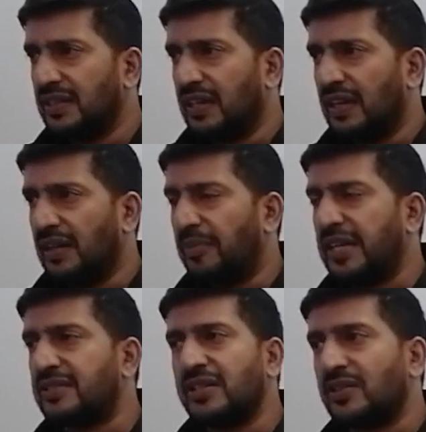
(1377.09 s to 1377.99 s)
Yeah,
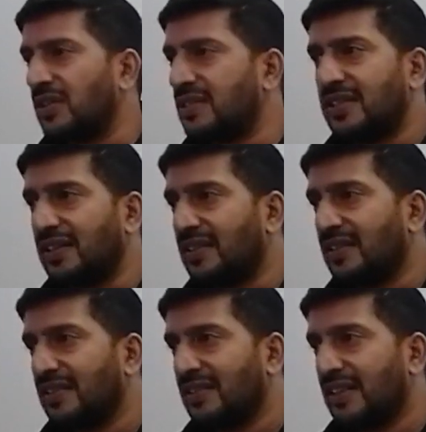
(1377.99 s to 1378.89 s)
but it's not non-stick.
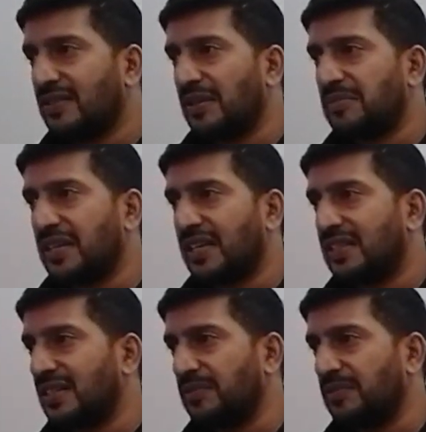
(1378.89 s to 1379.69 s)
That's what I'm saying yeah.